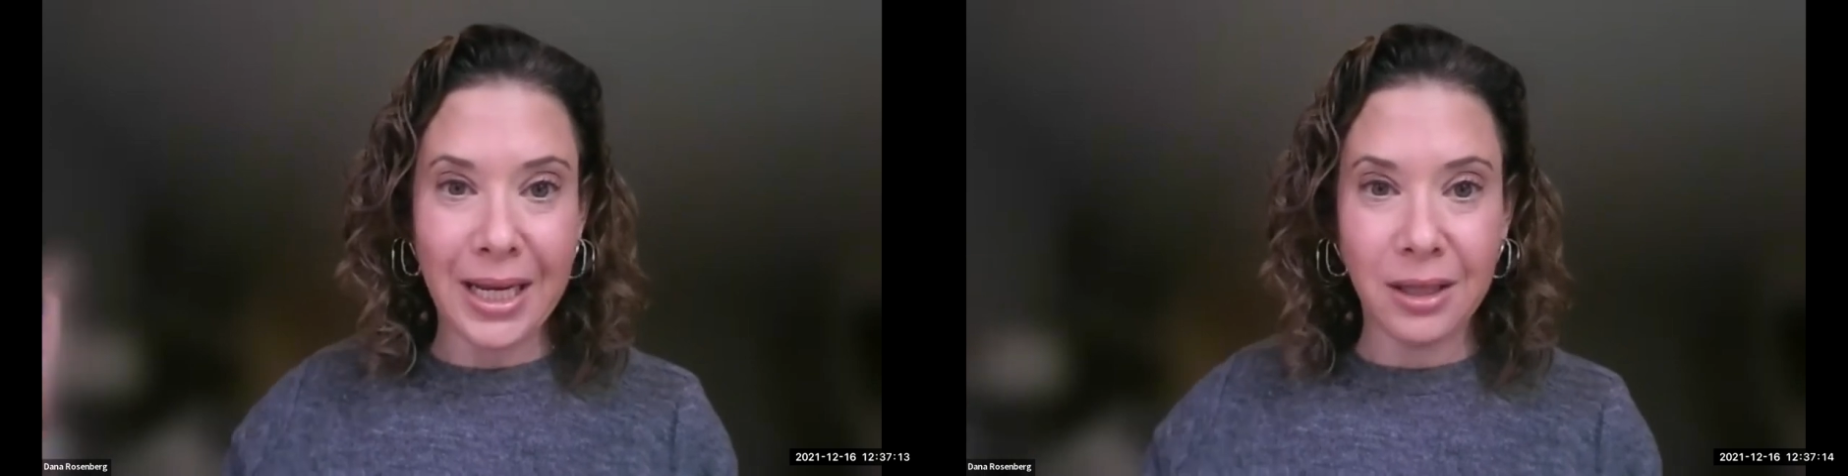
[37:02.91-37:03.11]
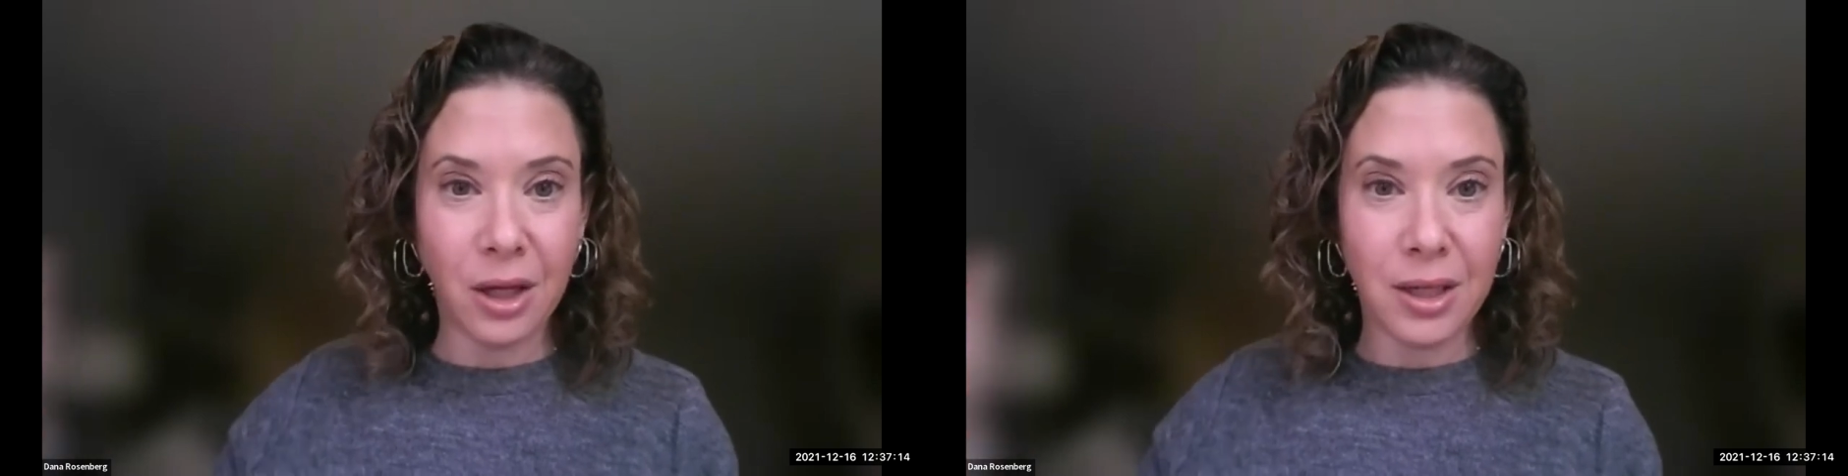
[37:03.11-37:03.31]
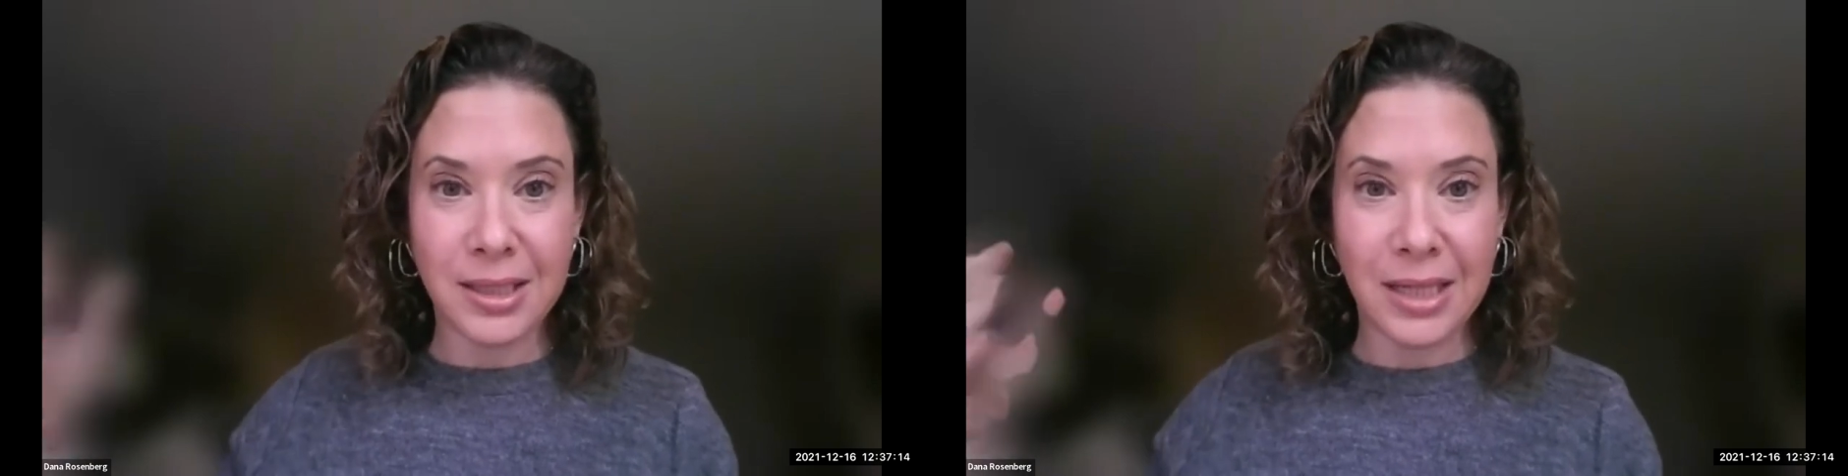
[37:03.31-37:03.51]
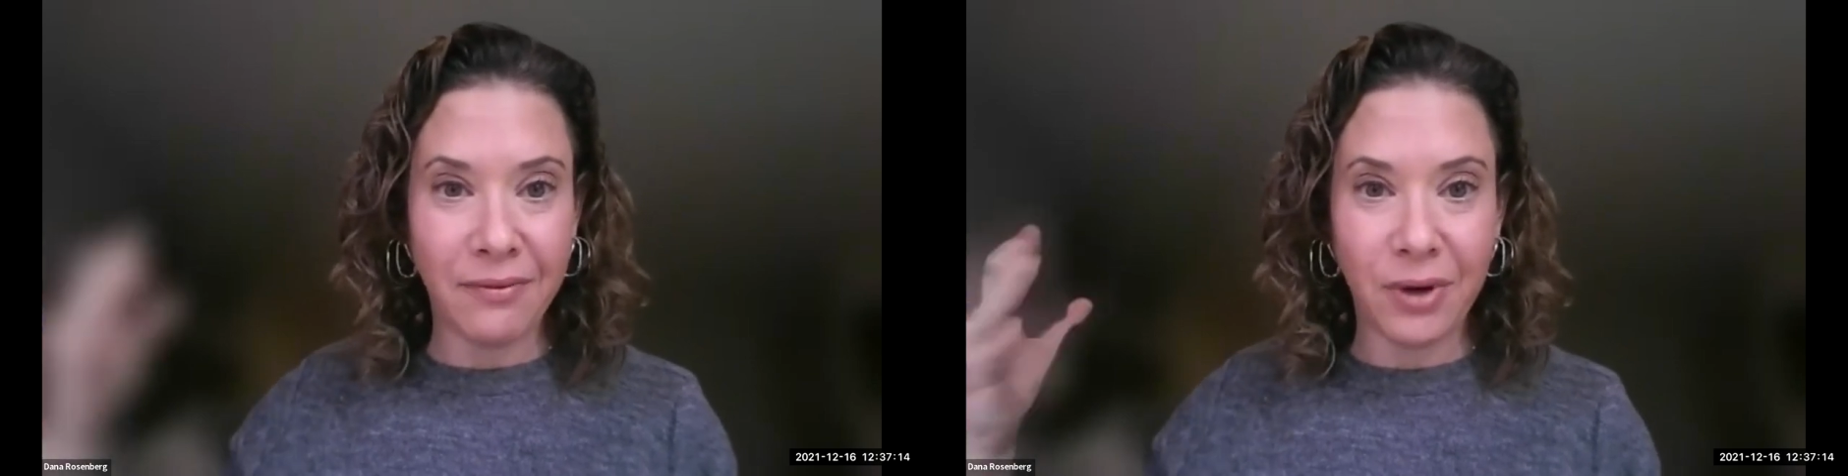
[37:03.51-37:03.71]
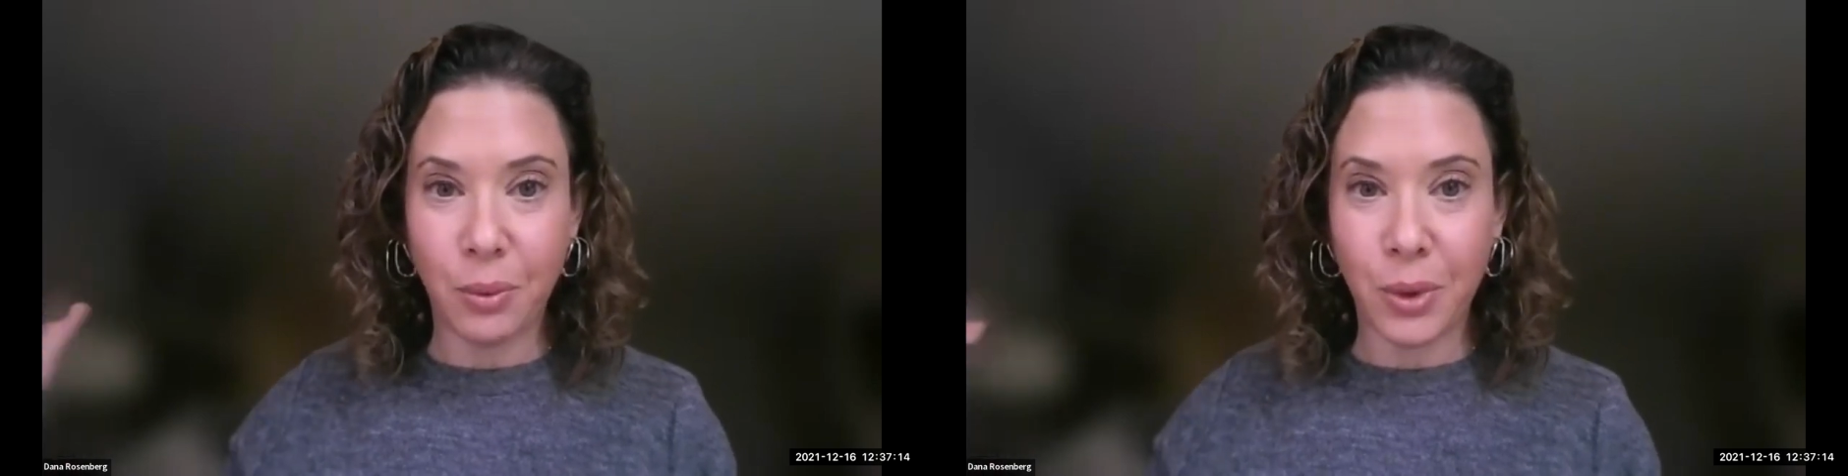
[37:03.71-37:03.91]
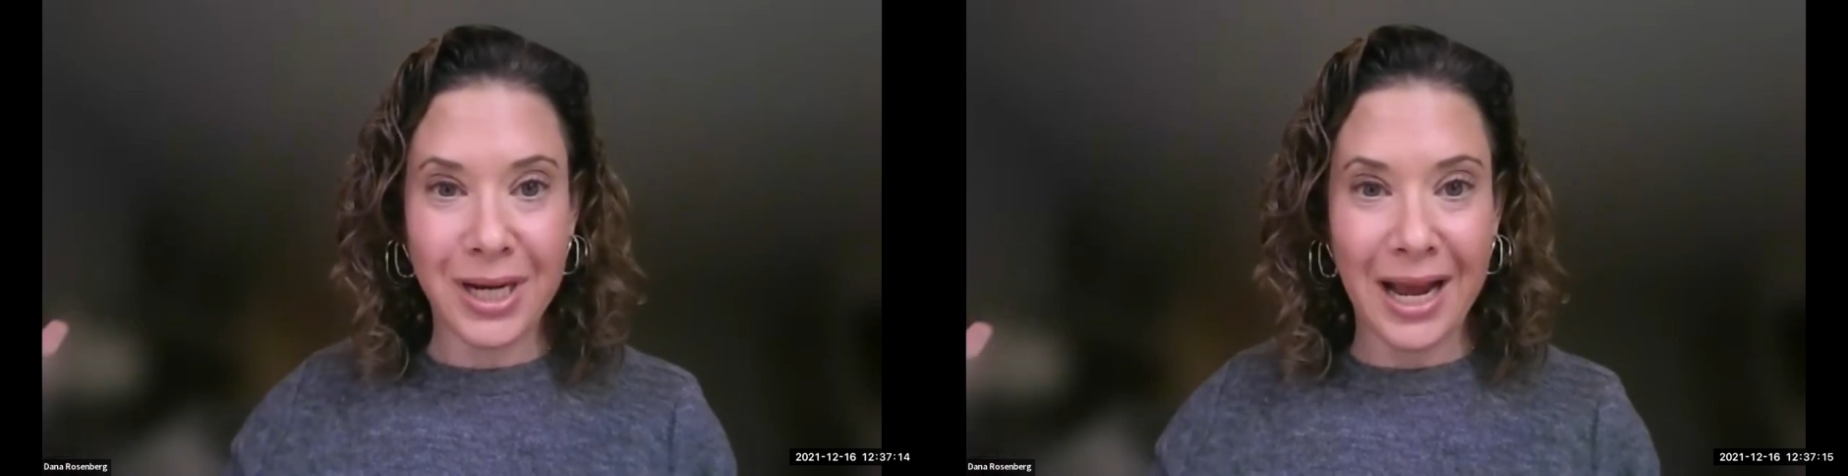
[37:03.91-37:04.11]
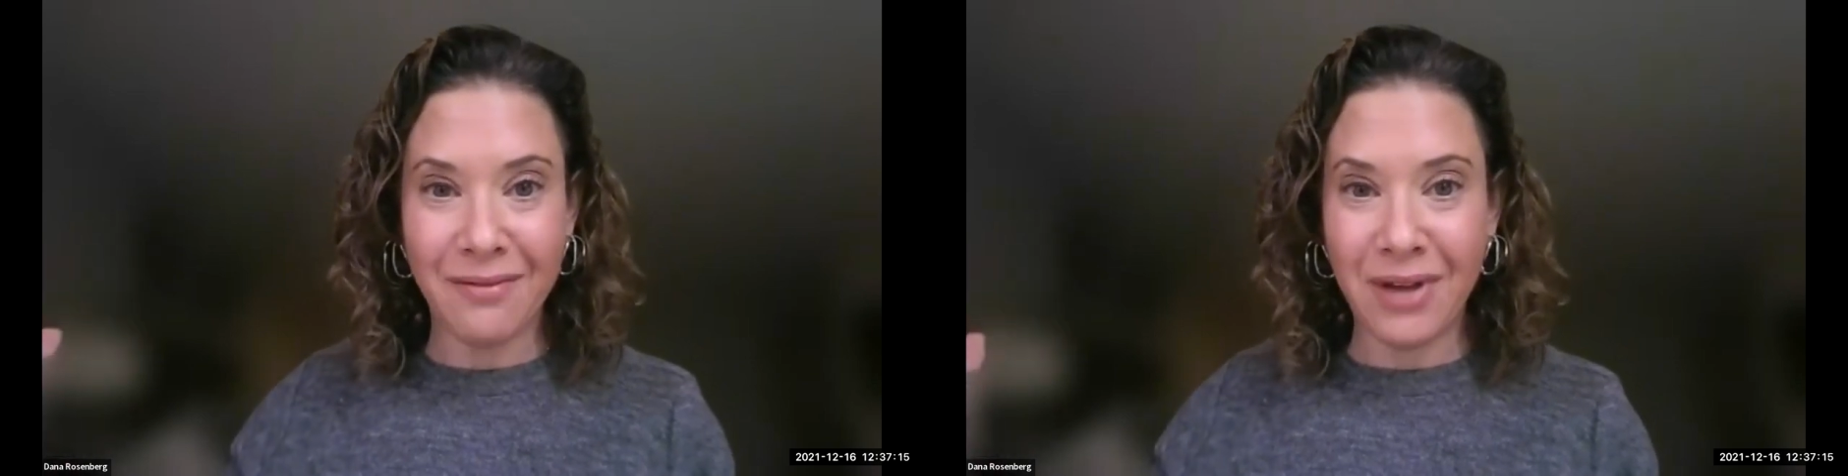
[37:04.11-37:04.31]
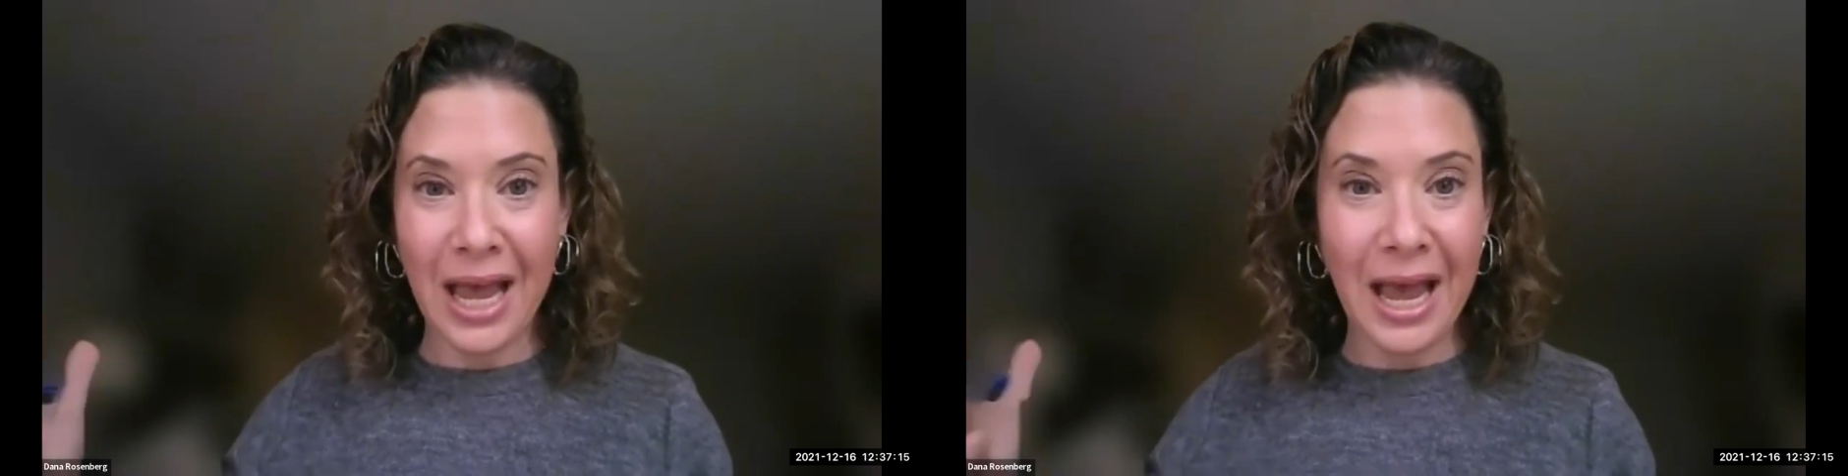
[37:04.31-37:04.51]
in-laws never would
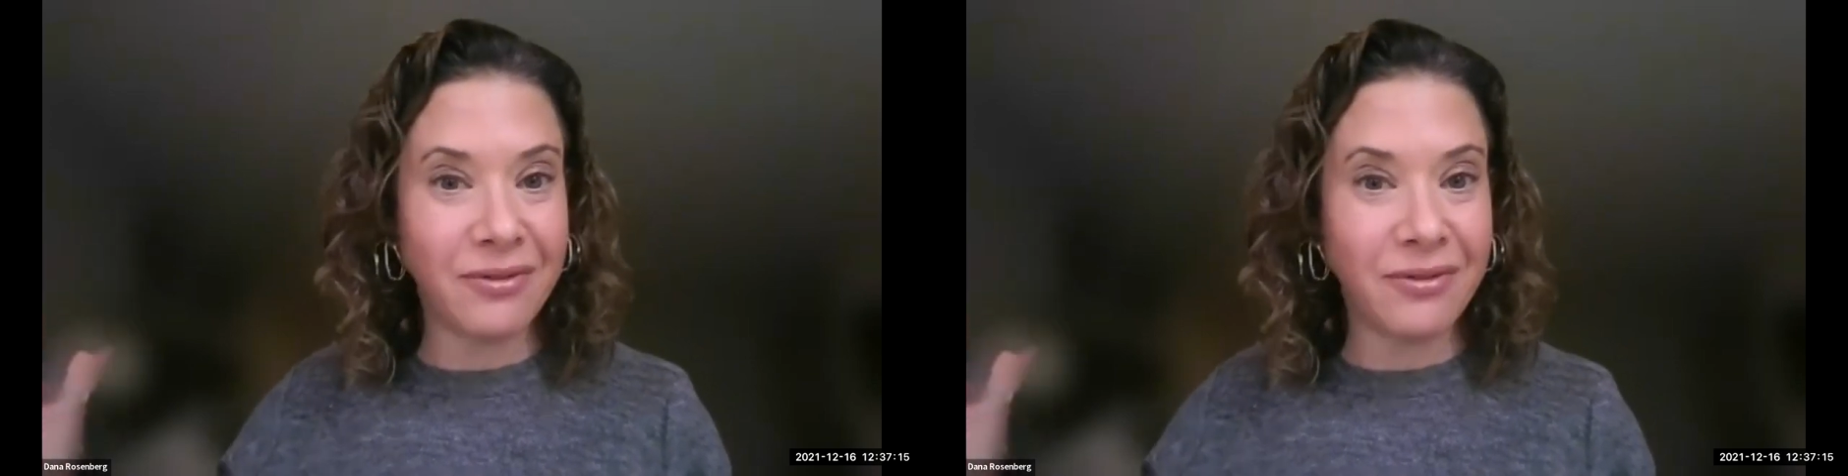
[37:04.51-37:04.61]
have